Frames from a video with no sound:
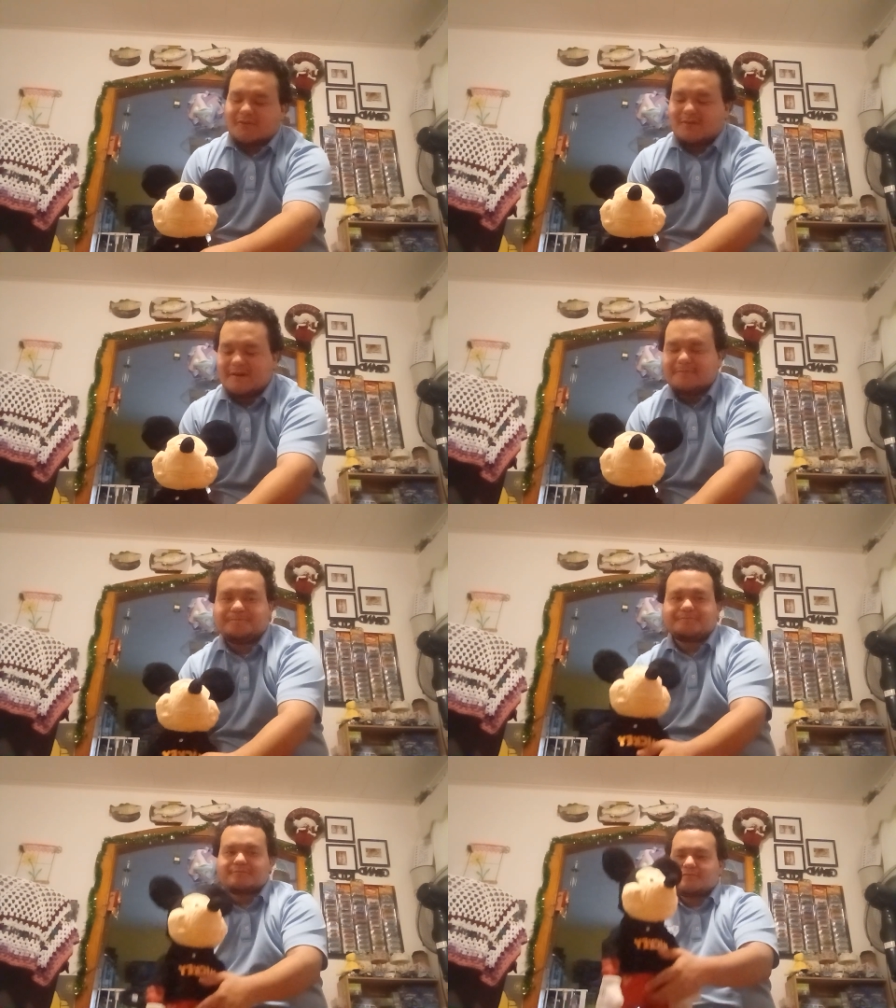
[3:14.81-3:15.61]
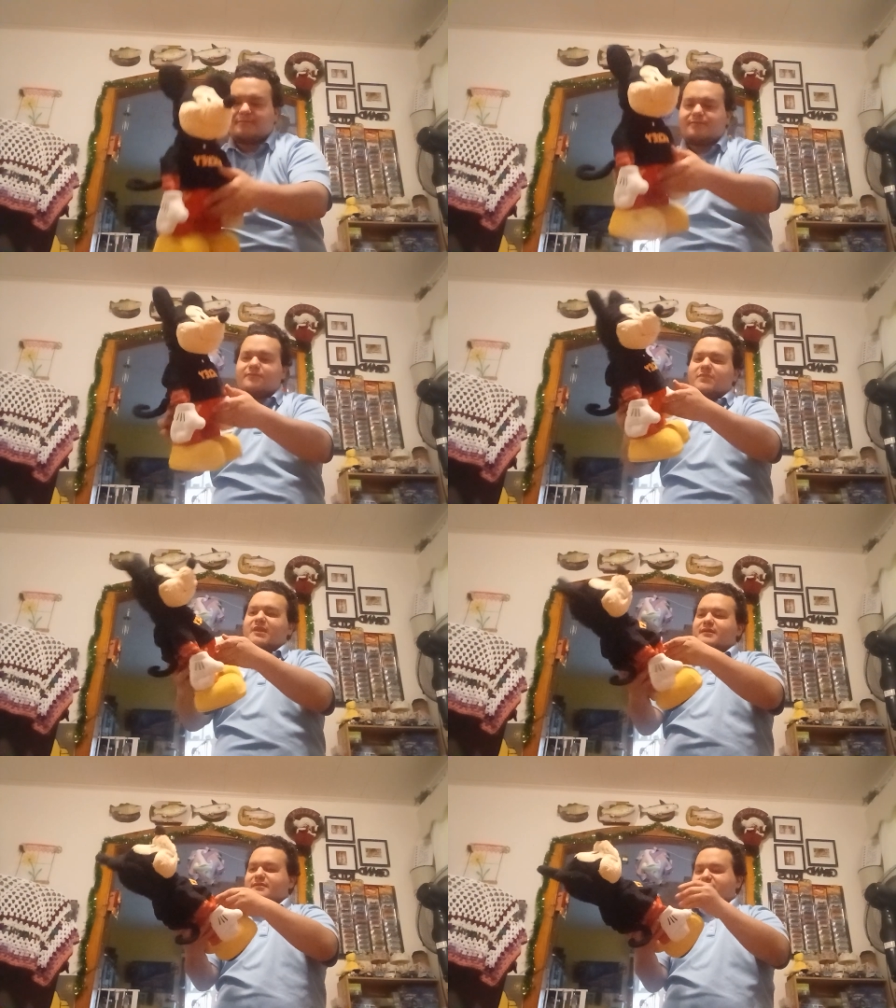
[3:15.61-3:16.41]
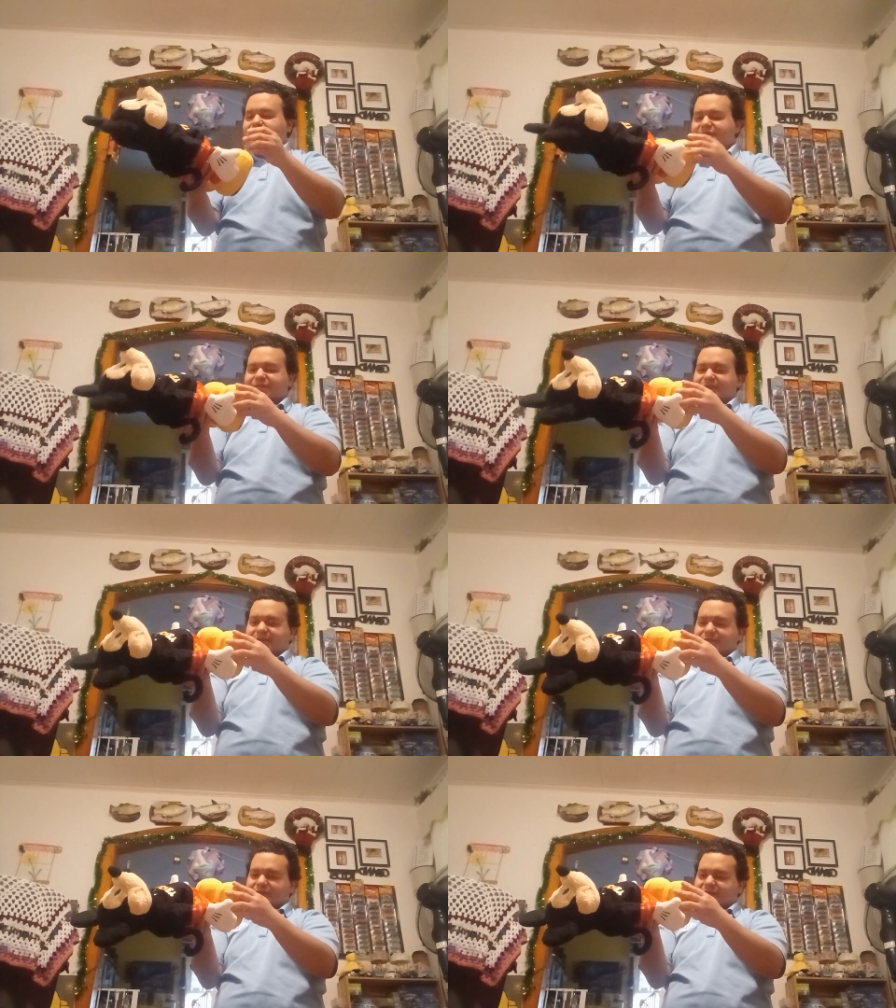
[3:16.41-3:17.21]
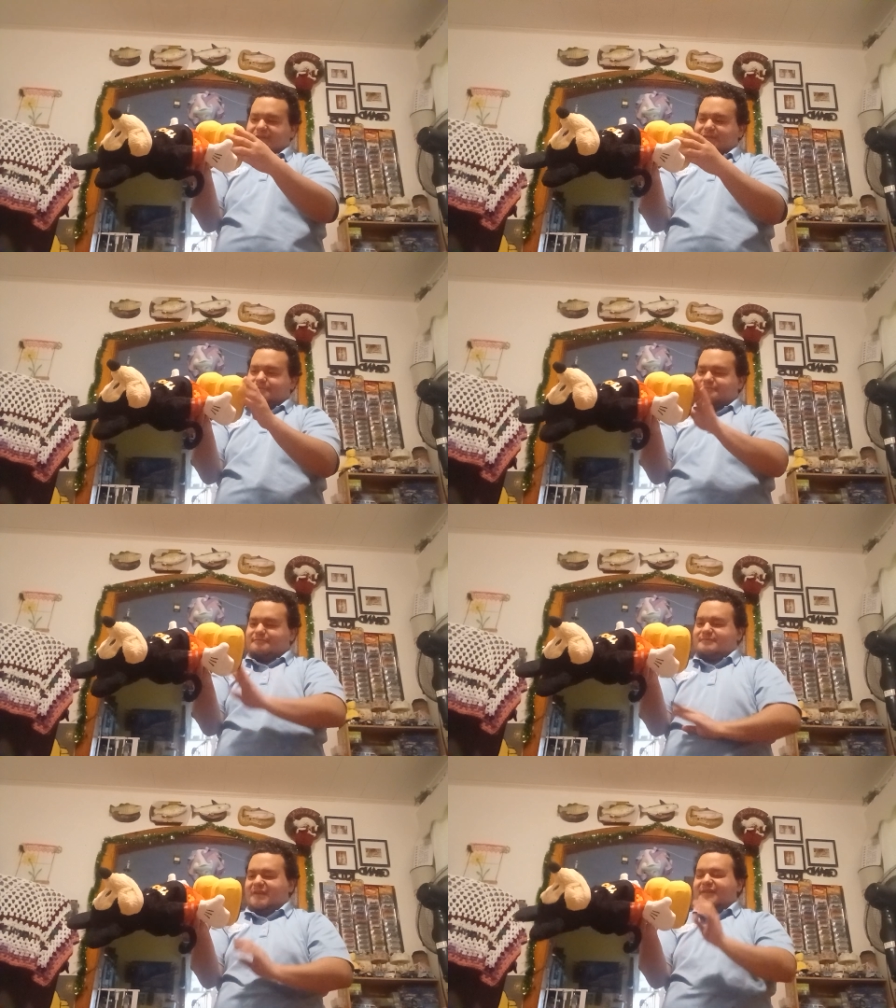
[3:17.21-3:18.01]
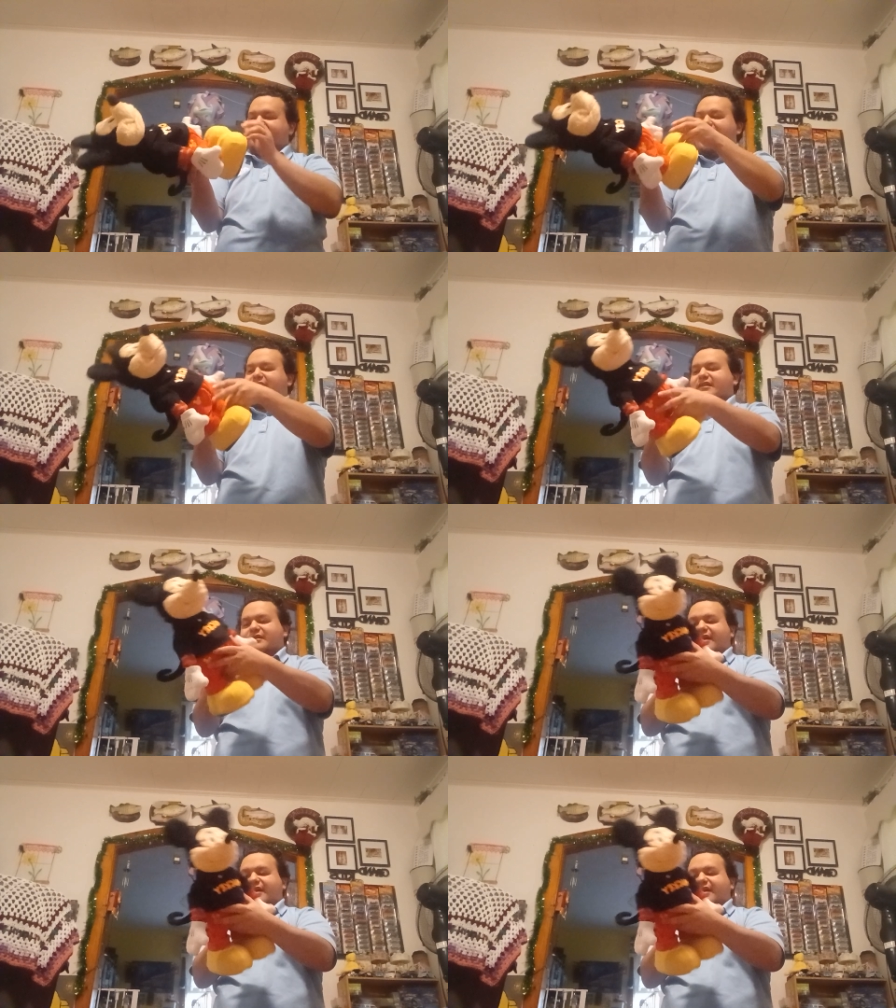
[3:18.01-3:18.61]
Of course, yes, he looks exactly